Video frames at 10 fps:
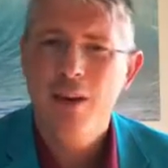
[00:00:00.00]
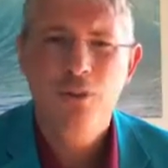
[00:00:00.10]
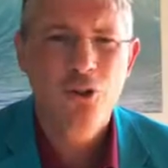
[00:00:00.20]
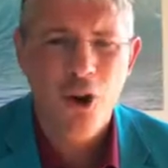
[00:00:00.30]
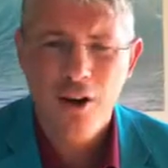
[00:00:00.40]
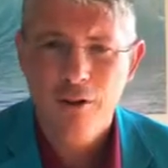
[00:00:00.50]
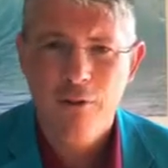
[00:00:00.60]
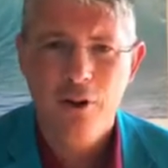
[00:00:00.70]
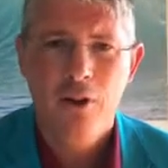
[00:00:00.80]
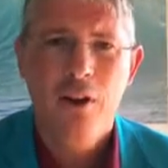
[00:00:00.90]
I'm sorry
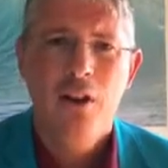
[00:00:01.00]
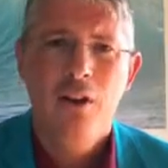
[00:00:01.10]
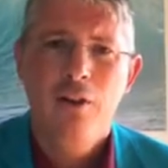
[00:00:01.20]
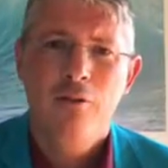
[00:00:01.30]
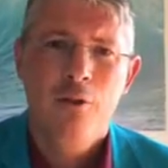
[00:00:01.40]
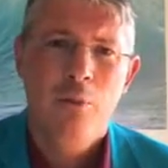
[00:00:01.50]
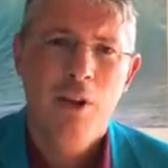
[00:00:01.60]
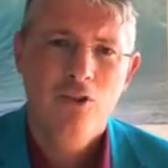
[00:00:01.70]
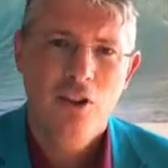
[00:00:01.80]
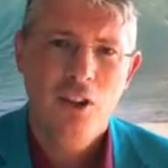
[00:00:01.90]
for
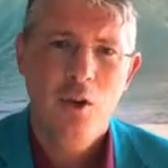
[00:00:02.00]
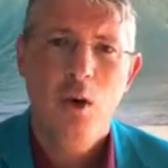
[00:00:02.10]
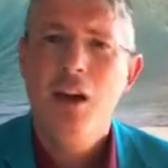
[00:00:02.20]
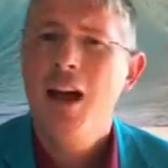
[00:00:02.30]
pinching you.